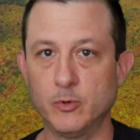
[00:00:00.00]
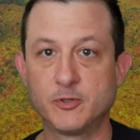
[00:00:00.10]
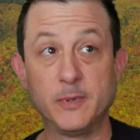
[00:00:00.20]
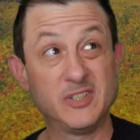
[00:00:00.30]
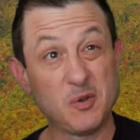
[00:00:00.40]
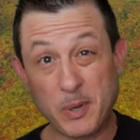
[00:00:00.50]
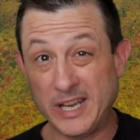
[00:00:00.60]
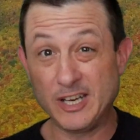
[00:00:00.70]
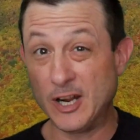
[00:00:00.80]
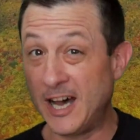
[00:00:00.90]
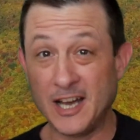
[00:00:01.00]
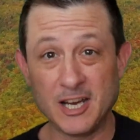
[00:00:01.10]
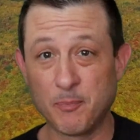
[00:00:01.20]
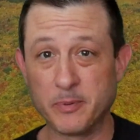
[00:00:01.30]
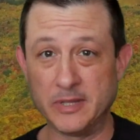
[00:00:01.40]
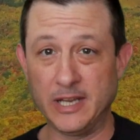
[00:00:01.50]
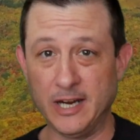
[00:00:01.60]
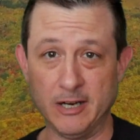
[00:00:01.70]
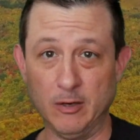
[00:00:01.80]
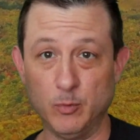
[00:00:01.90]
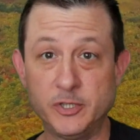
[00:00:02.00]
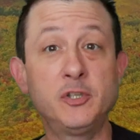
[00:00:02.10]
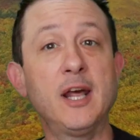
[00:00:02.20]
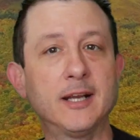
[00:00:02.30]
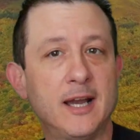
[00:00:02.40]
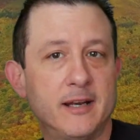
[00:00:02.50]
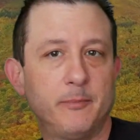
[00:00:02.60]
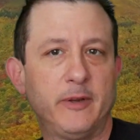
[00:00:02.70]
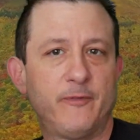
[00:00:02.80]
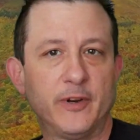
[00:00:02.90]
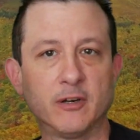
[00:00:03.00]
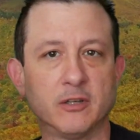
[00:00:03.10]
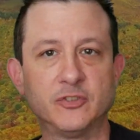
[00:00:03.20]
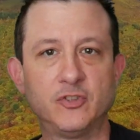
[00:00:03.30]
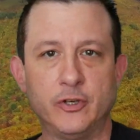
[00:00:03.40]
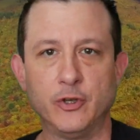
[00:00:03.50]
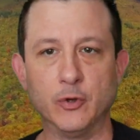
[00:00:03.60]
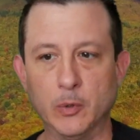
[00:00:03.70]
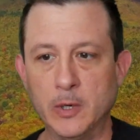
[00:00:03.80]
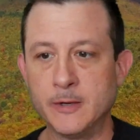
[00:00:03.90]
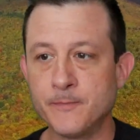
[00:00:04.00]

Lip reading: which means he painted high up in the air, which you gotta kinda be fearless to do.